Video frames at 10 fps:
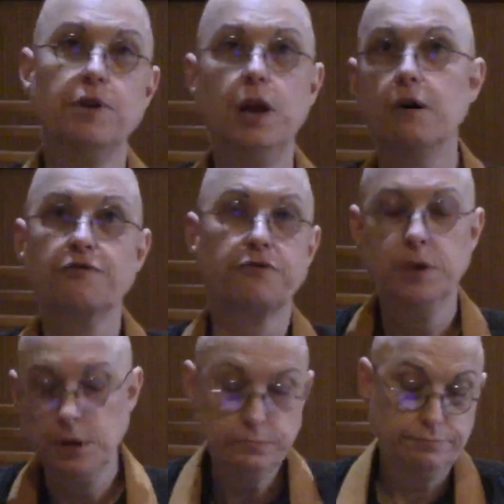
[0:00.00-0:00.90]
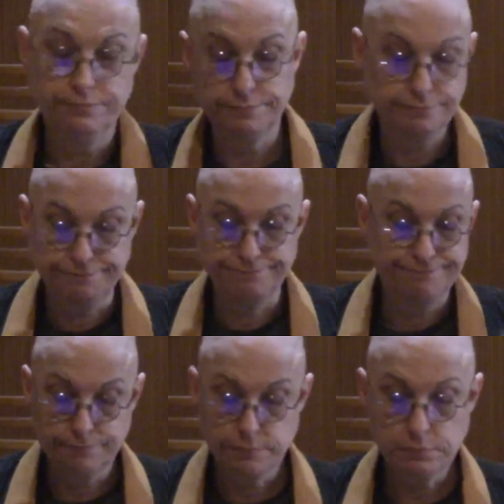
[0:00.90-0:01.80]
enough
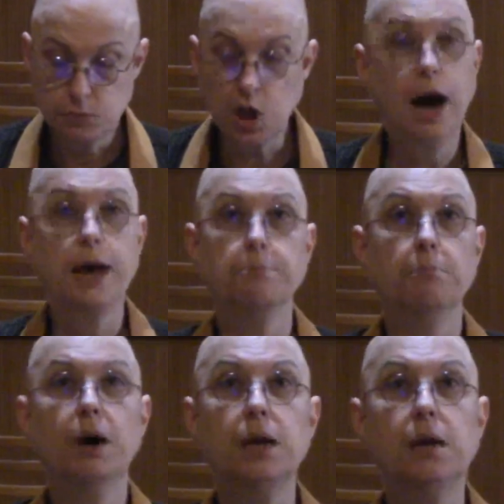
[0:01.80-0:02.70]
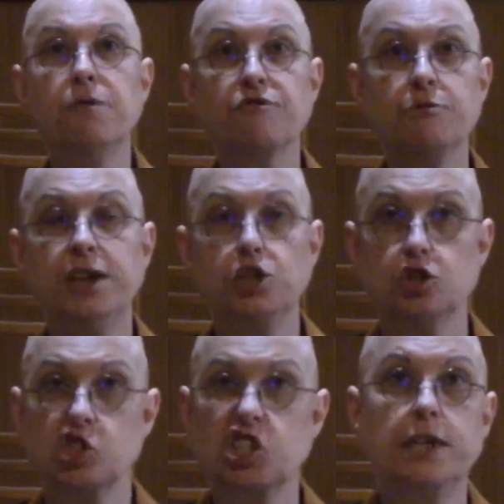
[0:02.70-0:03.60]
time, money,
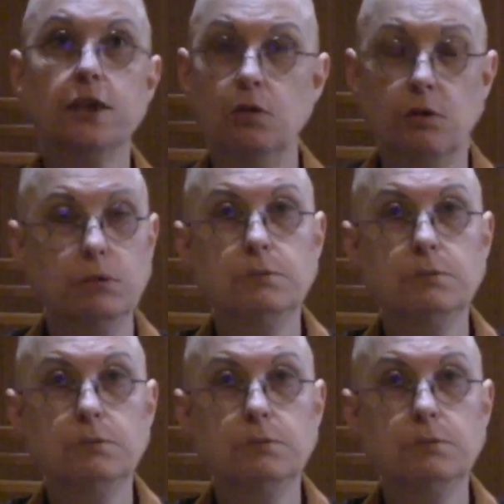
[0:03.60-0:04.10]
information, skill